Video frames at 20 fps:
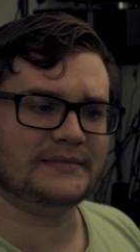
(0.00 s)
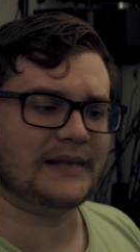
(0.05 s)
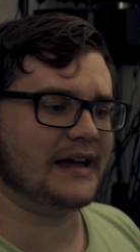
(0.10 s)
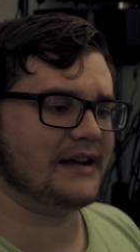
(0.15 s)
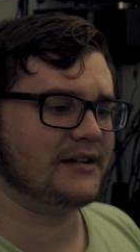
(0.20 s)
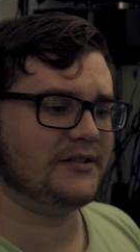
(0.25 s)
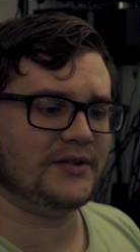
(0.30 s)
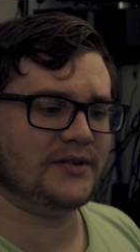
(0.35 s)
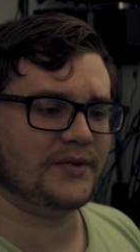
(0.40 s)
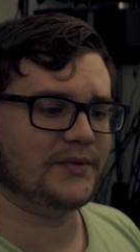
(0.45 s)
I
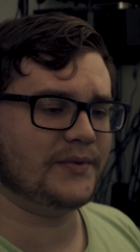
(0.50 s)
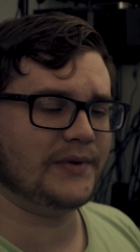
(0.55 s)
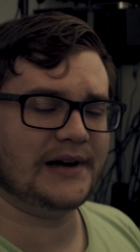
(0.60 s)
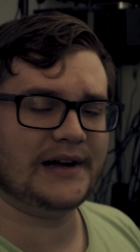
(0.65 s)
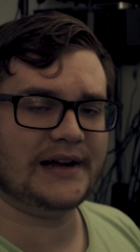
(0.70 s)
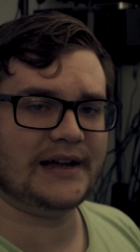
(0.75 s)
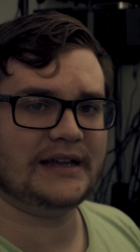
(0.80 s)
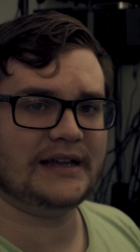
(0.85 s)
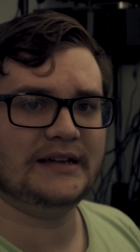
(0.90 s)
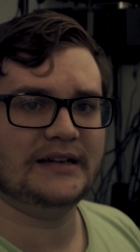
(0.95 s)
don't know
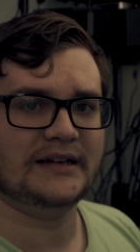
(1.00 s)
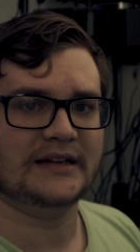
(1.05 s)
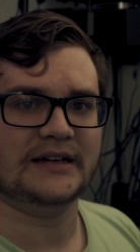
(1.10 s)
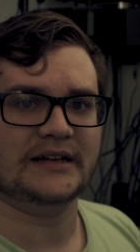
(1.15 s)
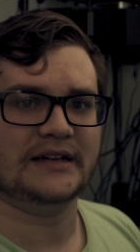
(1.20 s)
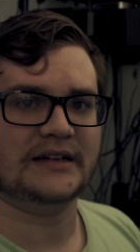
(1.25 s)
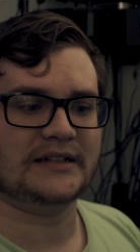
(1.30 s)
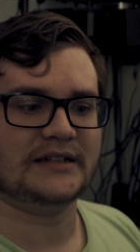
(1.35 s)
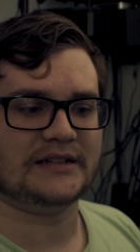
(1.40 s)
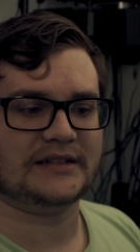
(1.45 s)
why.
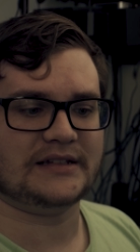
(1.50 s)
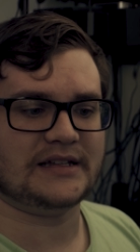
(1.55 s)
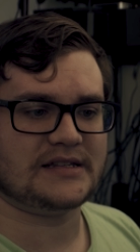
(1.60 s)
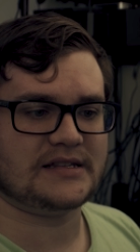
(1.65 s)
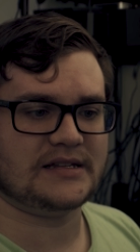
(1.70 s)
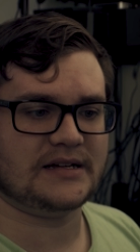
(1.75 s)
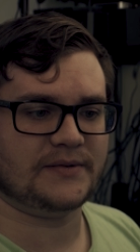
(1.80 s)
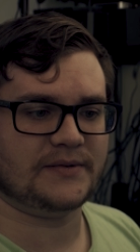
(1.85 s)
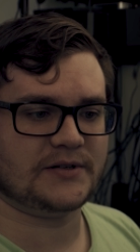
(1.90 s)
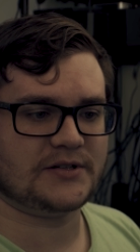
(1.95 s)

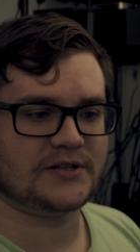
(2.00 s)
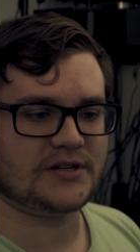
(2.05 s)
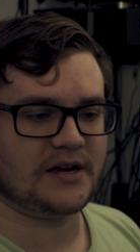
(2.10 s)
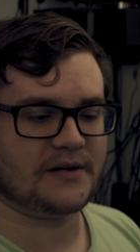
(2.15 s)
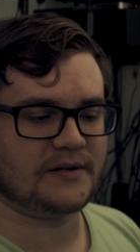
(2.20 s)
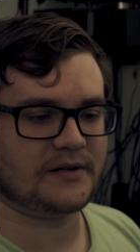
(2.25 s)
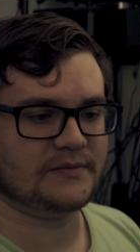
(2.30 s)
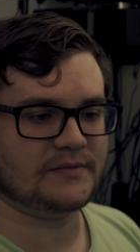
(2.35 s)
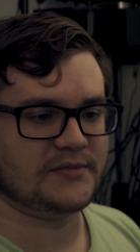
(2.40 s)
That's not what shock